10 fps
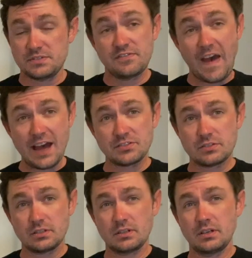
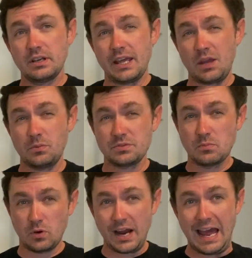faster. It was
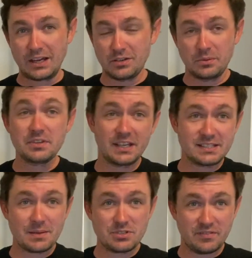more accurate with the
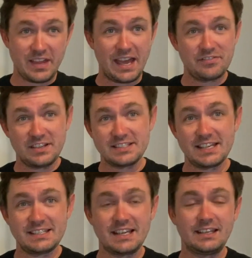exception of the FSA
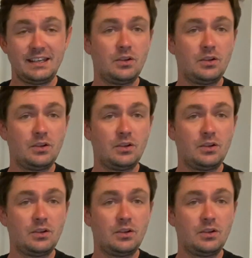technique,